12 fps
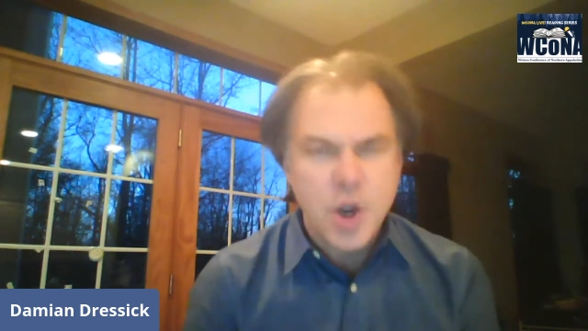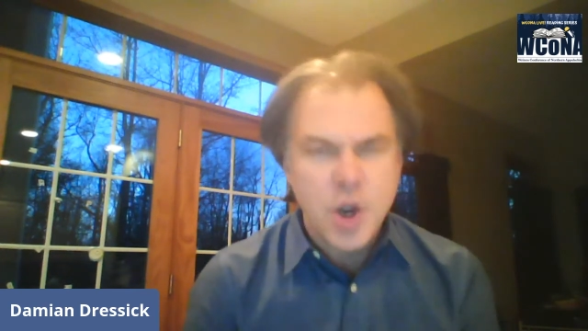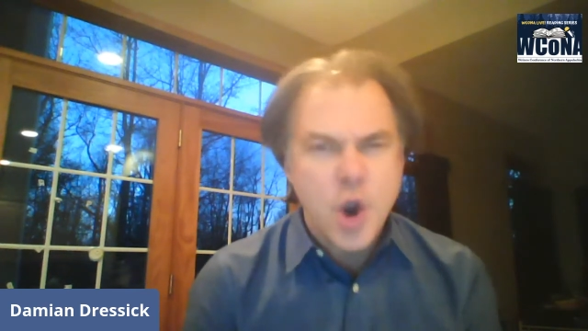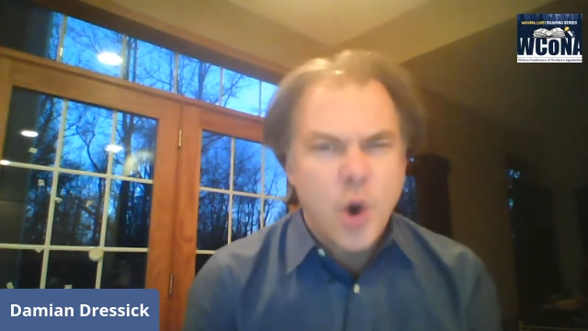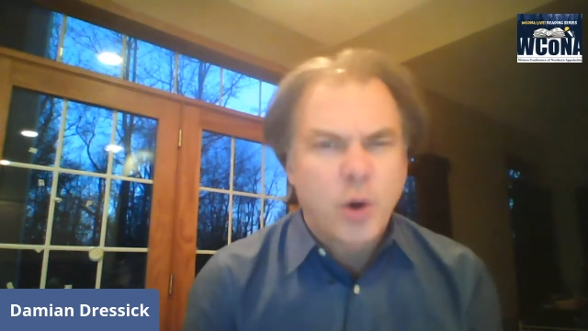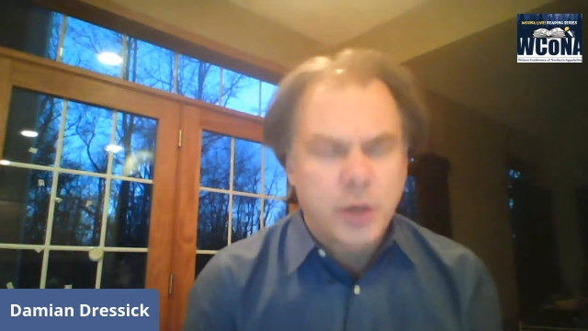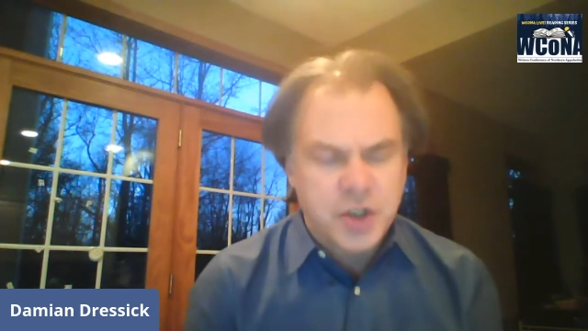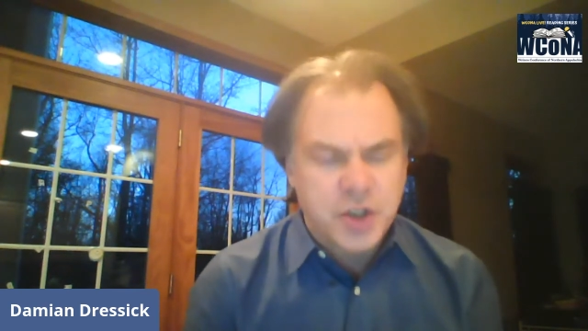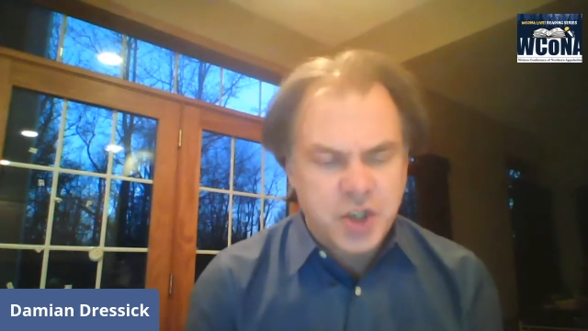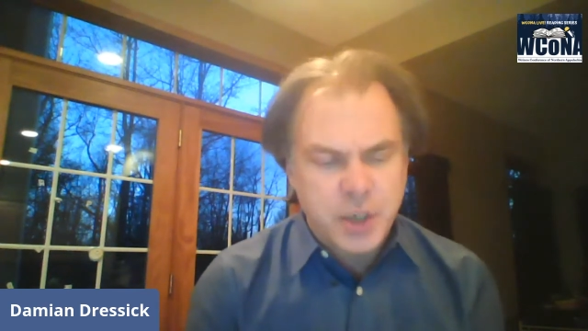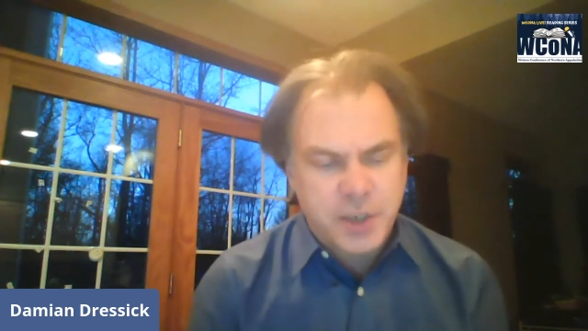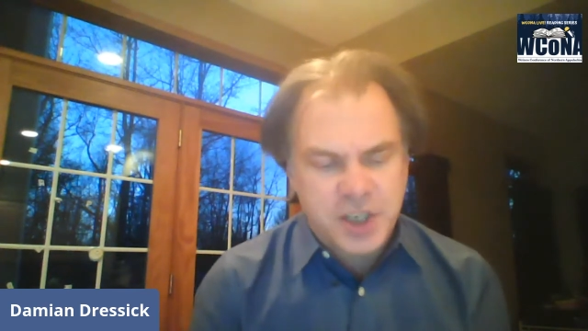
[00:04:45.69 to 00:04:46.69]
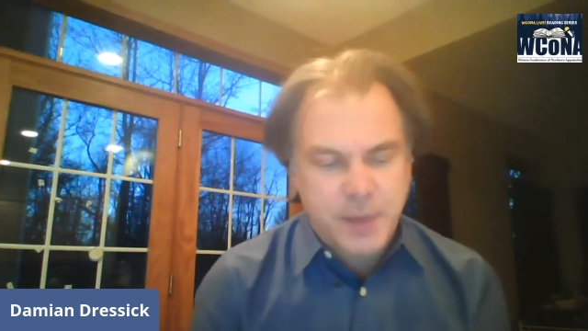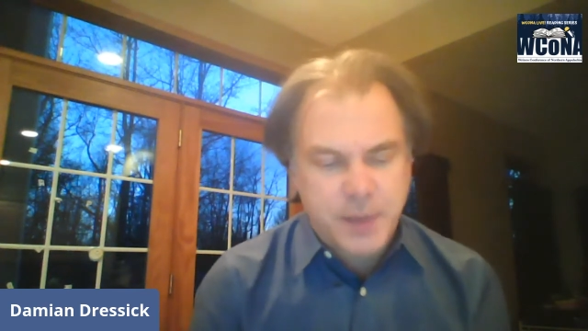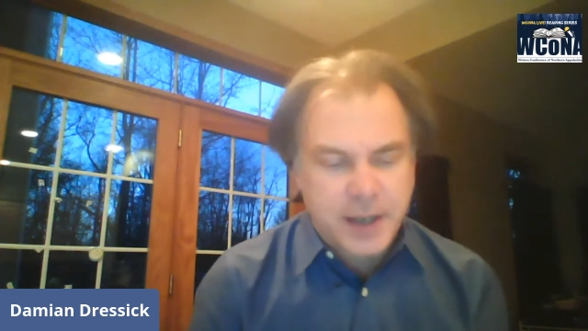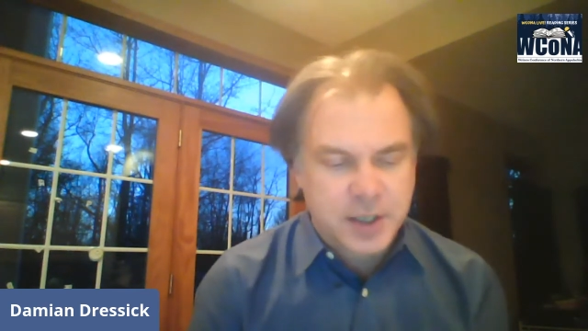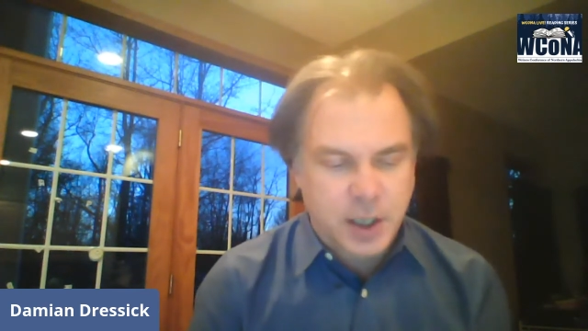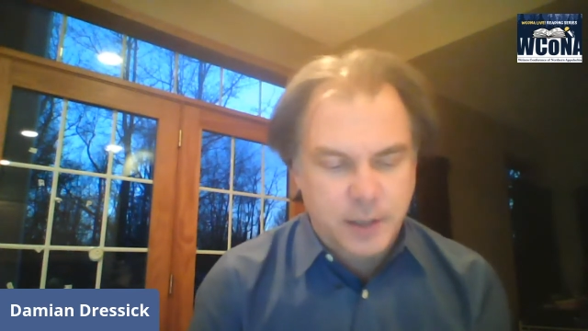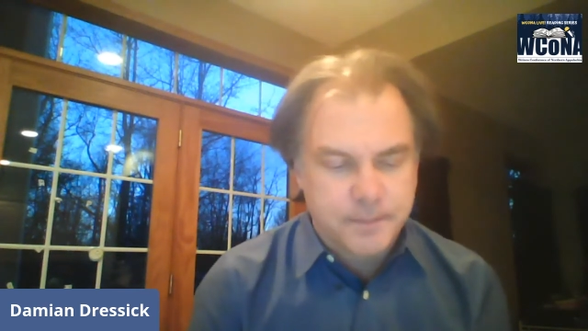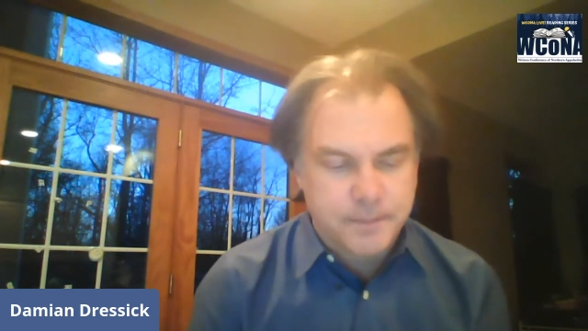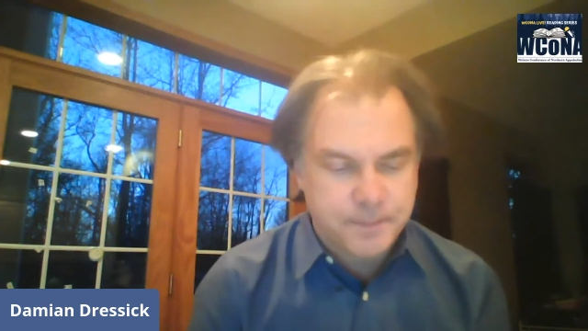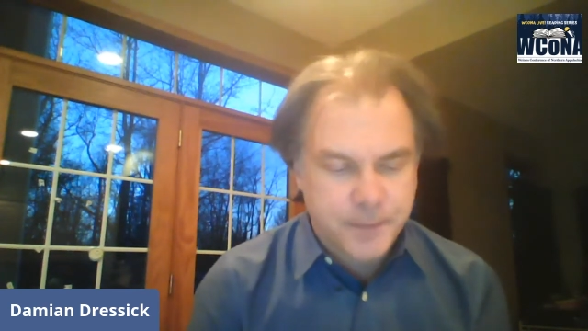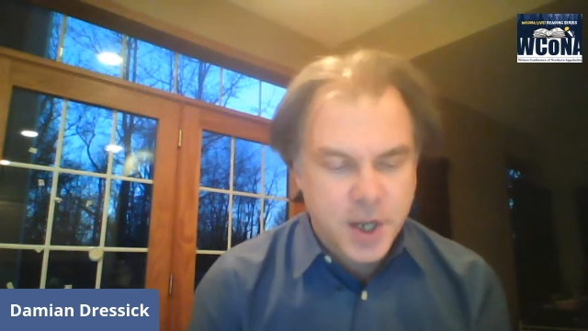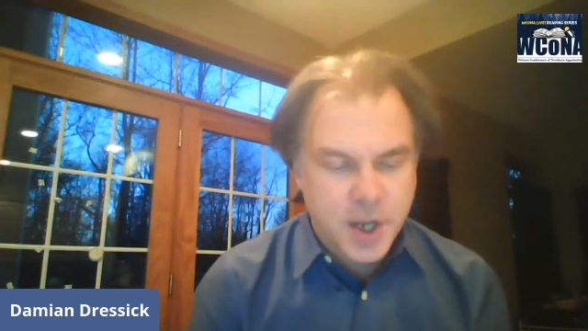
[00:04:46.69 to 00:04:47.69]
Or is Jim expecting
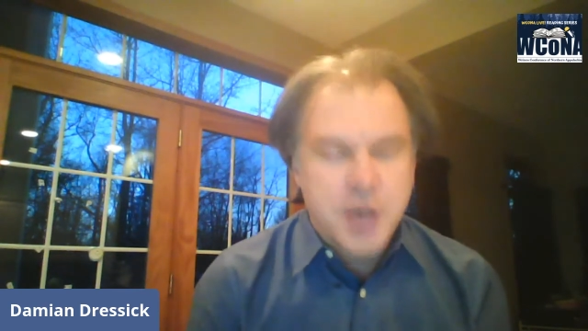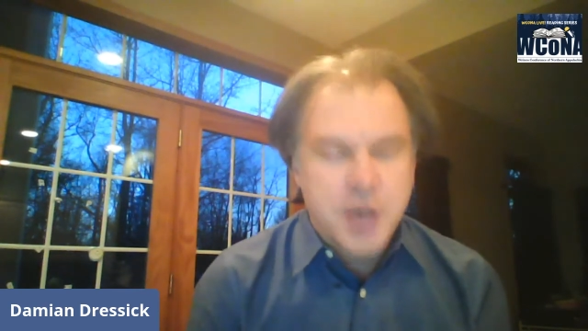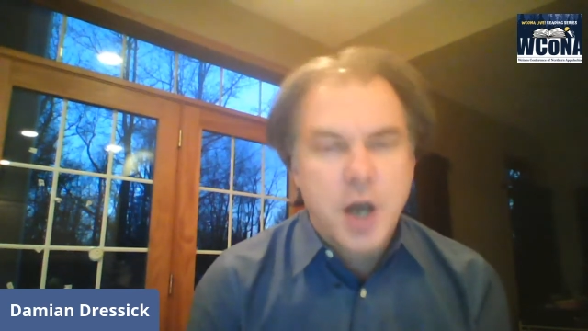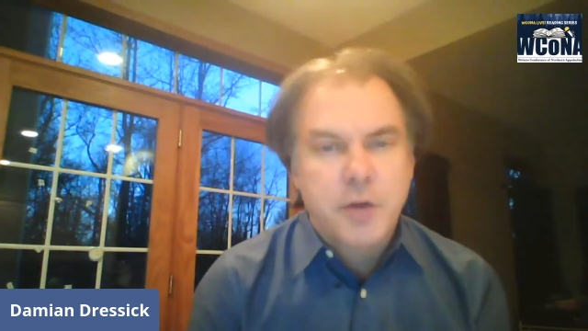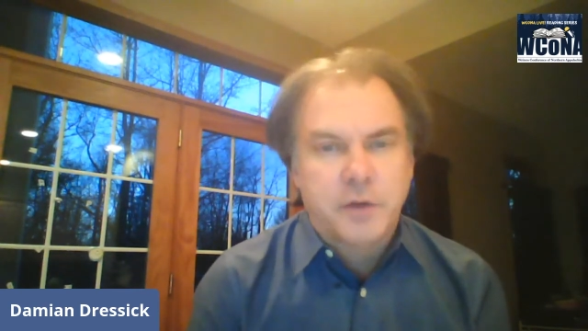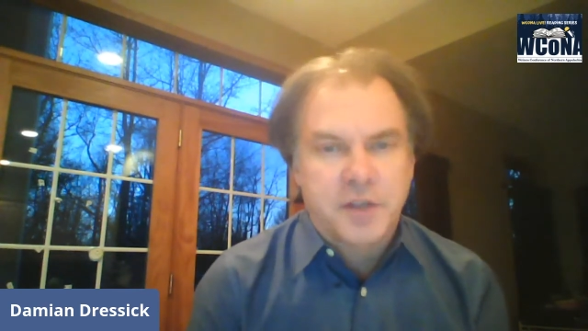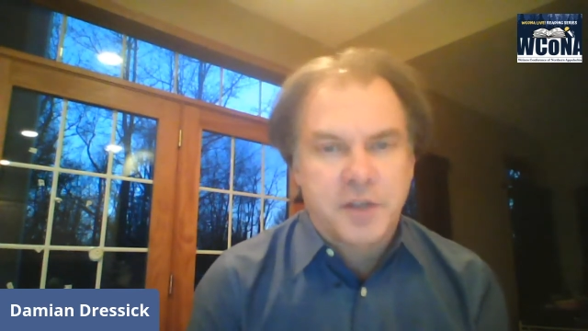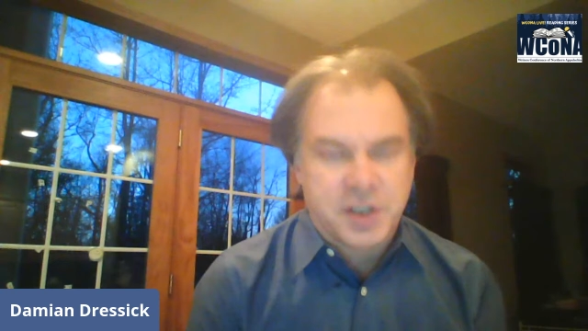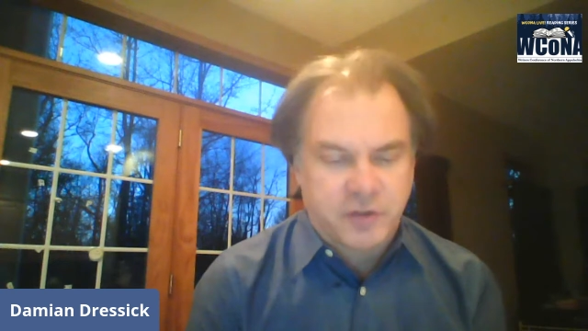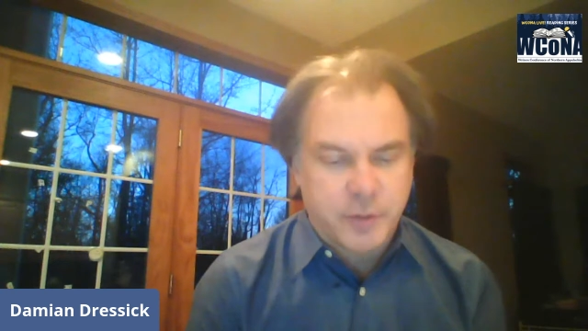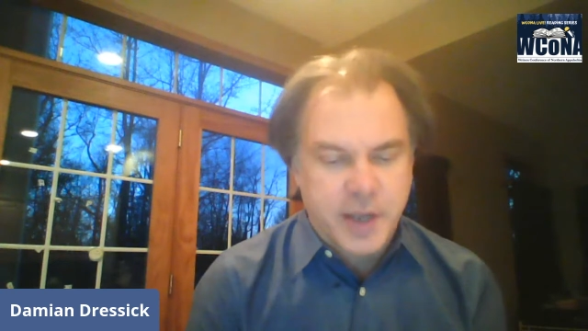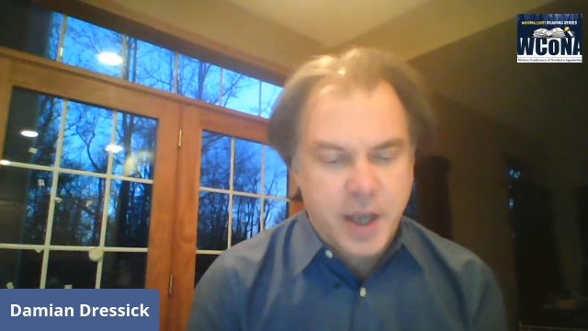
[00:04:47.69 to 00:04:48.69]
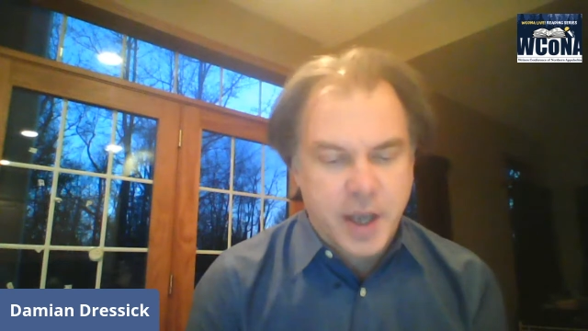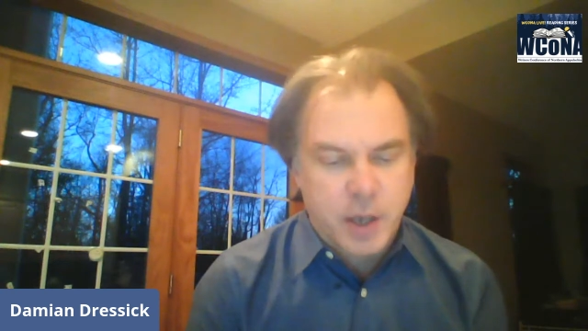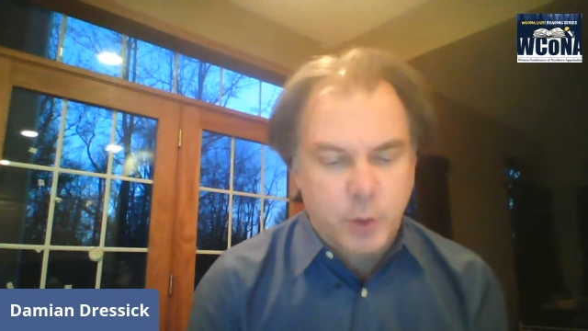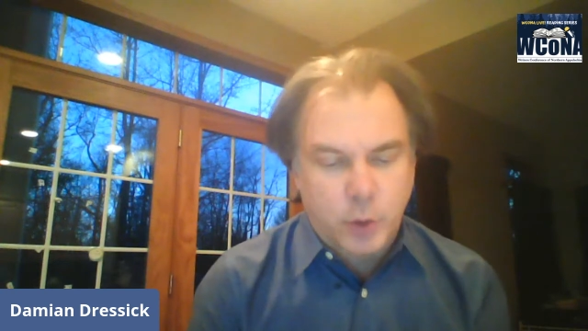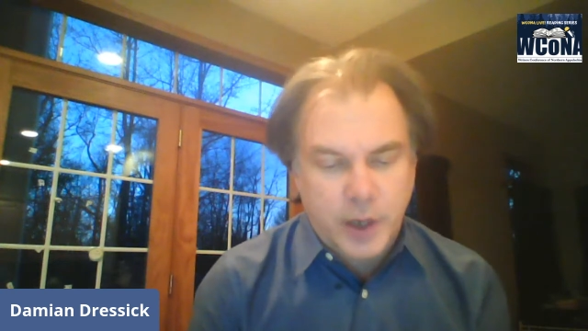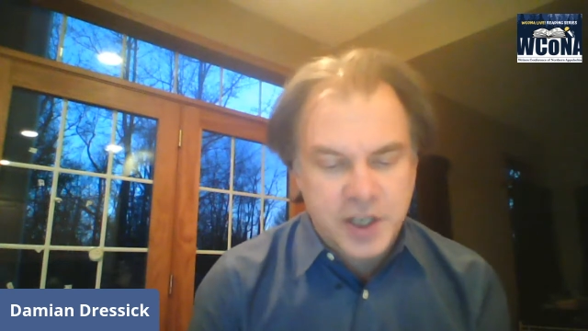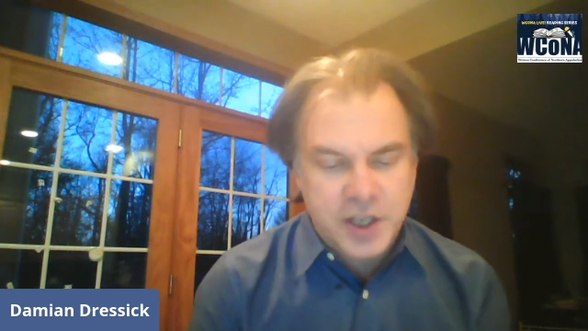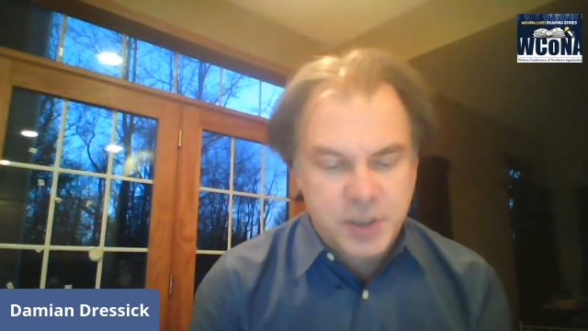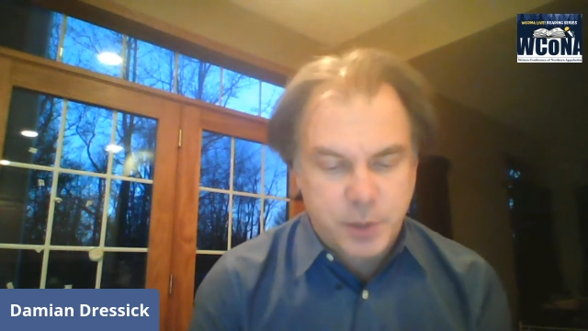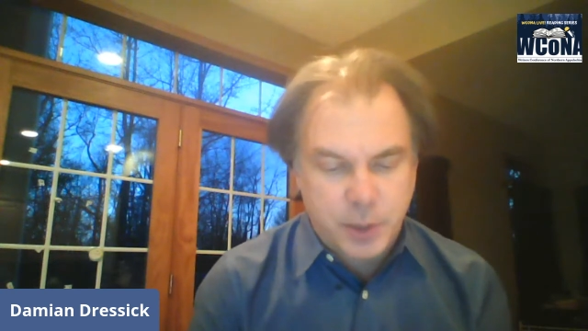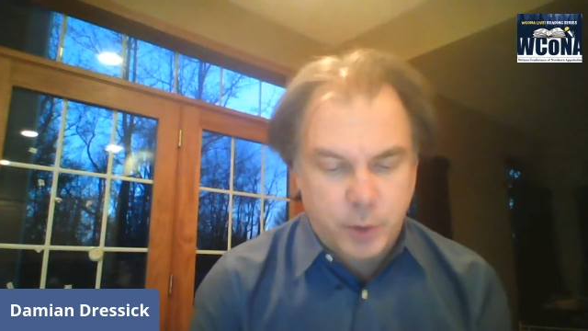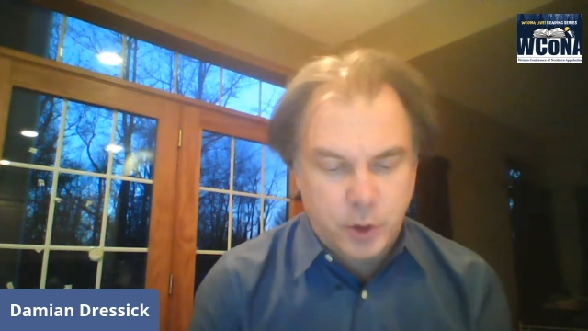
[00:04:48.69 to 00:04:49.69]
Another visit from the animal rights
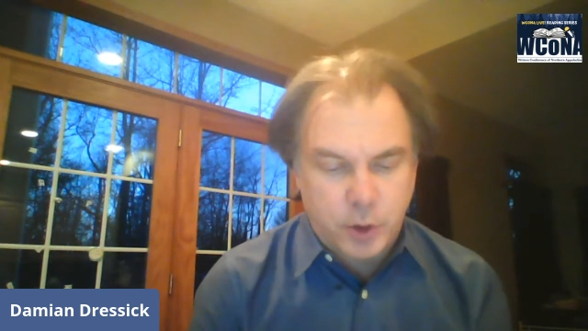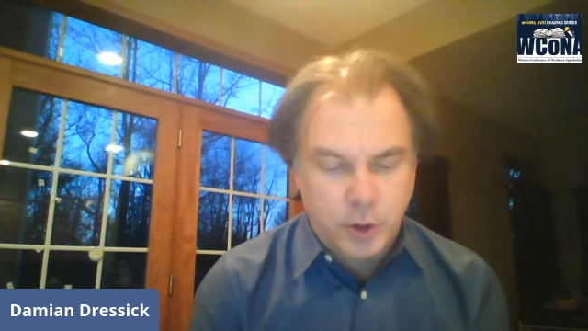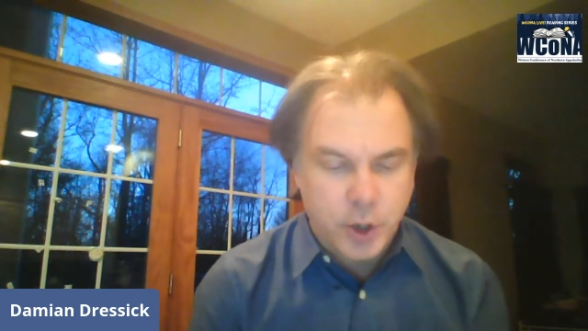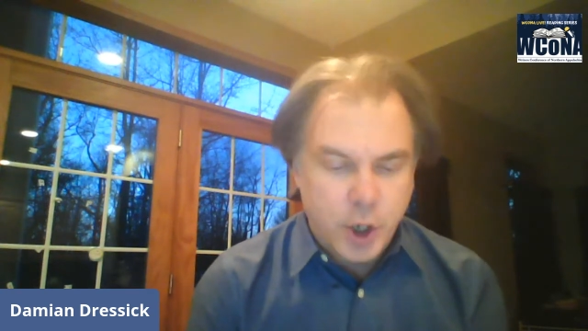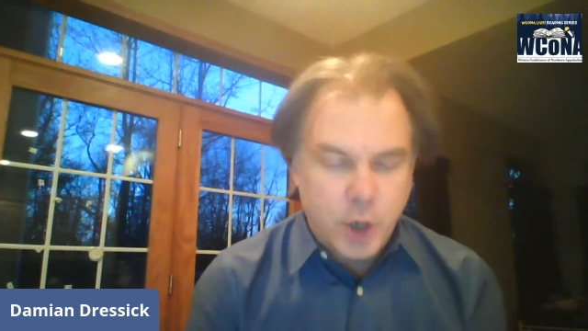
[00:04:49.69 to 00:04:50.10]
people